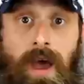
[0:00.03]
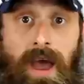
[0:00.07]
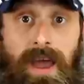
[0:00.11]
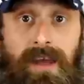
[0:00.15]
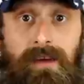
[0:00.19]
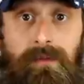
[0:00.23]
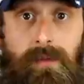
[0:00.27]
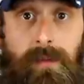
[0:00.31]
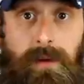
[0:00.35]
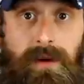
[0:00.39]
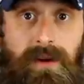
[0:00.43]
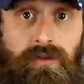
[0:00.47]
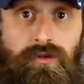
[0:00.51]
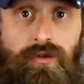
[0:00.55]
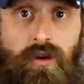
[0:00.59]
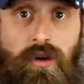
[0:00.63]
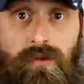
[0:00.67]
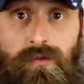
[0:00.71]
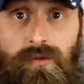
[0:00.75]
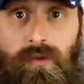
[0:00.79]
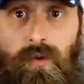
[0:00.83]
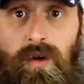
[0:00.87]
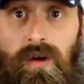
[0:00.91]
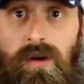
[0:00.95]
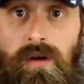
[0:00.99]
Hey everybody,
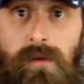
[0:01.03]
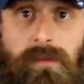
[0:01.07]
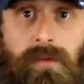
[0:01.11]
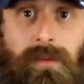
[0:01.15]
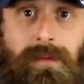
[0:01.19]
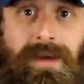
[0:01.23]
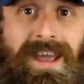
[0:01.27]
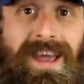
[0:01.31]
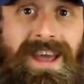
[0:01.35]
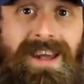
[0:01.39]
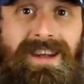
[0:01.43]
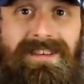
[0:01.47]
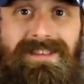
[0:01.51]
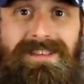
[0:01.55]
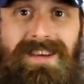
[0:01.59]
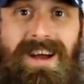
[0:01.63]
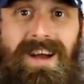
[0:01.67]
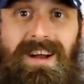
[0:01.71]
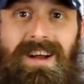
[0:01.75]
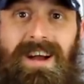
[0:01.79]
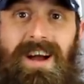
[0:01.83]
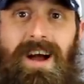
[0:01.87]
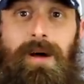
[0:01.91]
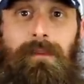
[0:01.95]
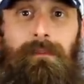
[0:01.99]
Charles for
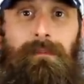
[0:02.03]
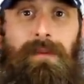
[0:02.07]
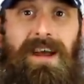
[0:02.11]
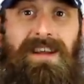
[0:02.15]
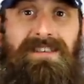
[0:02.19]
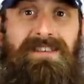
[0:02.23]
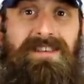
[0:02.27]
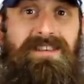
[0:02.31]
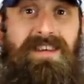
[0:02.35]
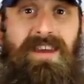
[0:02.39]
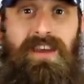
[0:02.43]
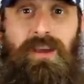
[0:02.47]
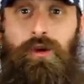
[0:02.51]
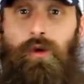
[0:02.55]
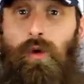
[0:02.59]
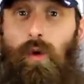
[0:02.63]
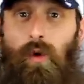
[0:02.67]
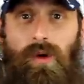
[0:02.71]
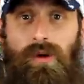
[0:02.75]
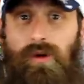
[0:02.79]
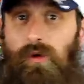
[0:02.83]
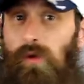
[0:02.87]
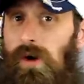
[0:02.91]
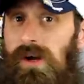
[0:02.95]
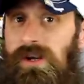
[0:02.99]
HumbleMechanic.com, back to take
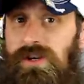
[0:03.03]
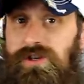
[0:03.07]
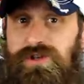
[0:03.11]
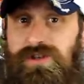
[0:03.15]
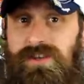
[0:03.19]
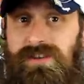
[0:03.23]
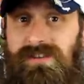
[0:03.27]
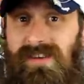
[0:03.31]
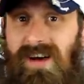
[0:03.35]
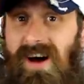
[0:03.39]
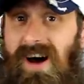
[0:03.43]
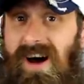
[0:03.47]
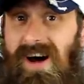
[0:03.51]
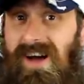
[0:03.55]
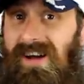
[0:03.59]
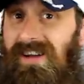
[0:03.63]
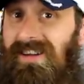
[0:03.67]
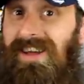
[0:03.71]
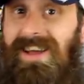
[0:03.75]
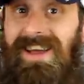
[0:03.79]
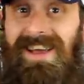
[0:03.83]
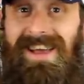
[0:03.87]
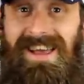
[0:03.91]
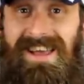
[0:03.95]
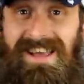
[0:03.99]
your questions
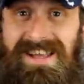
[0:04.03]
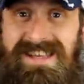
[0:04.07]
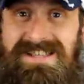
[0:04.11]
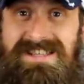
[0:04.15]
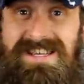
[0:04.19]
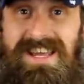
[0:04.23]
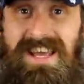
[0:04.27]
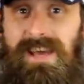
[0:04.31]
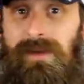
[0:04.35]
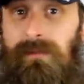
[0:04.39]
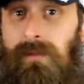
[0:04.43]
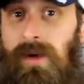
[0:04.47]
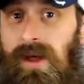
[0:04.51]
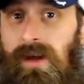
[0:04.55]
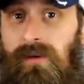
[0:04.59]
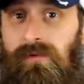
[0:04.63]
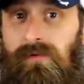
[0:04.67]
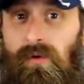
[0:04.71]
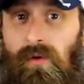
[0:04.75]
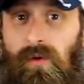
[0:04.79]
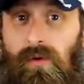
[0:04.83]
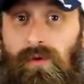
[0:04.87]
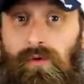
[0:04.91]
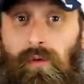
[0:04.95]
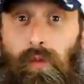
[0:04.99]
on intake
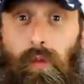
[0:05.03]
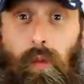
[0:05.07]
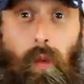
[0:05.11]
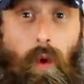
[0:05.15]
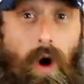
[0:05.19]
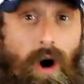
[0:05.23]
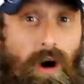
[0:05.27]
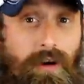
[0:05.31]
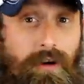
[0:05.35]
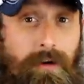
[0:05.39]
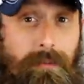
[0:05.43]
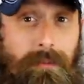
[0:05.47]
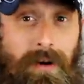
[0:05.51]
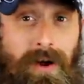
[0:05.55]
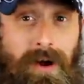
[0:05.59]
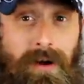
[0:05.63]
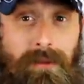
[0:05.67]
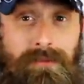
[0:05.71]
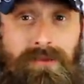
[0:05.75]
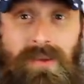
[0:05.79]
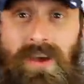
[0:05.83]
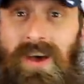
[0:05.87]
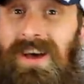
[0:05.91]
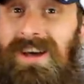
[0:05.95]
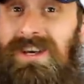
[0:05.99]
manifolds, water
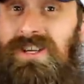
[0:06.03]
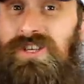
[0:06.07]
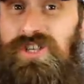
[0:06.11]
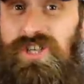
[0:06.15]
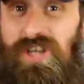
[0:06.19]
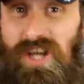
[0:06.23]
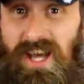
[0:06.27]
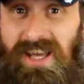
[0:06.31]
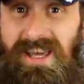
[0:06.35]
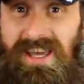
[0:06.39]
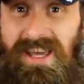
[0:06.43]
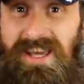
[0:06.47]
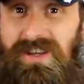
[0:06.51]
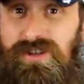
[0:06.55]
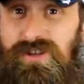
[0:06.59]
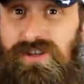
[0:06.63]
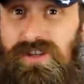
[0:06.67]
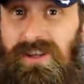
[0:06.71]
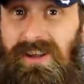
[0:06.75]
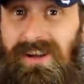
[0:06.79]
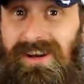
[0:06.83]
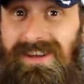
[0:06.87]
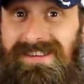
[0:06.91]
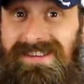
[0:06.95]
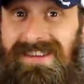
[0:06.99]
pumps, check
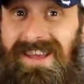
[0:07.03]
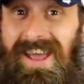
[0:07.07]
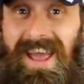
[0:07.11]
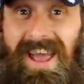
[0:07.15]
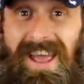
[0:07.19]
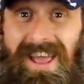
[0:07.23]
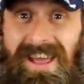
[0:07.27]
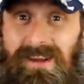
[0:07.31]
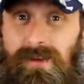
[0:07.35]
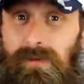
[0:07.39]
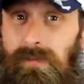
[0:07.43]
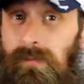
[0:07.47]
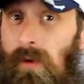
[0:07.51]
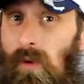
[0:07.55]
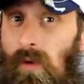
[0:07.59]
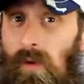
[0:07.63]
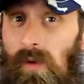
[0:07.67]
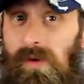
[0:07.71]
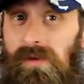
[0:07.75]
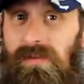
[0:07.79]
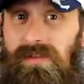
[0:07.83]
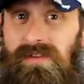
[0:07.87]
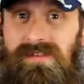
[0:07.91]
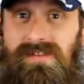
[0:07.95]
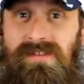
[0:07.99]
engine lights, and
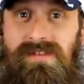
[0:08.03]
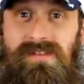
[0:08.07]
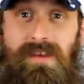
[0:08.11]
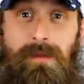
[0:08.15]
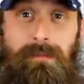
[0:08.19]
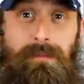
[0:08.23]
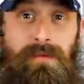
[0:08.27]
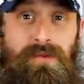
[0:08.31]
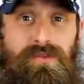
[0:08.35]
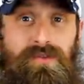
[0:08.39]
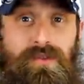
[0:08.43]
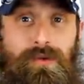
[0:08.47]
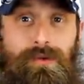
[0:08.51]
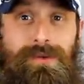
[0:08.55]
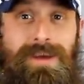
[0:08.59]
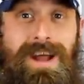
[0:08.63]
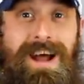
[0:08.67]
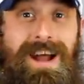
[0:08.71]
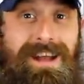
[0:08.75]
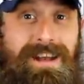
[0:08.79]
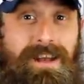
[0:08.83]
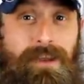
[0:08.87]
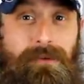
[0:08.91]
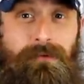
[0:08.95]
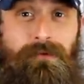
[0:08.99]
more. This is episode
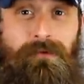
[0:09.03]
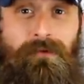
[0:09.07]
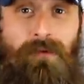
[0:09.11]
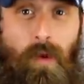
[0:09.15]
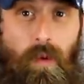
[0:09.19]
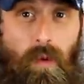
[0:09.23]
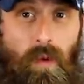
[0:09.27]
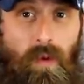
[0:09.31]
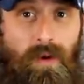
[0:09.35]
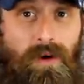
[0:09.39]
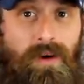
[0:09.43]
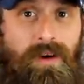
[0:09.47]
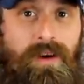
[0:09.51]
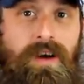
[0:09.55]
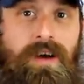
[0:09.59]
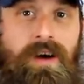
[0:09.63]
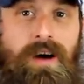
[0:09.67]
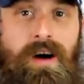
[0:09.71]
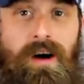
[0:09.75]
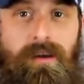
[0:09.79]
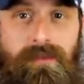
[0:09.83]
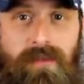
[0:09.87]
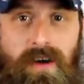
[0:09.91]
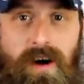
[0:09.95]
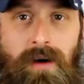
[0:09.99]
94
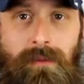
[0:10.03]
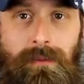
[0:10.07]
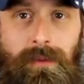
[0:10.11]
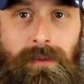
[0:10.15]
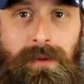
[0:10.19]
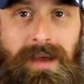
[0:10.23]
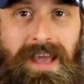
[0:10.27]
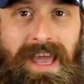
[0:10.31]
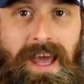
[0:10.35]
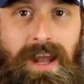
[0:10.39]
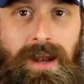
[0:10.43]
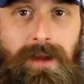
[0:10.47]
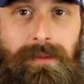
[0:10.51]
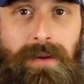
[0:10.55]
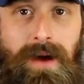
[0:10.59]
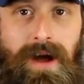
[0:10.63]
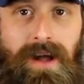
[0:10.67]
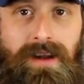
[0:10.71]
of the Humble Mechanic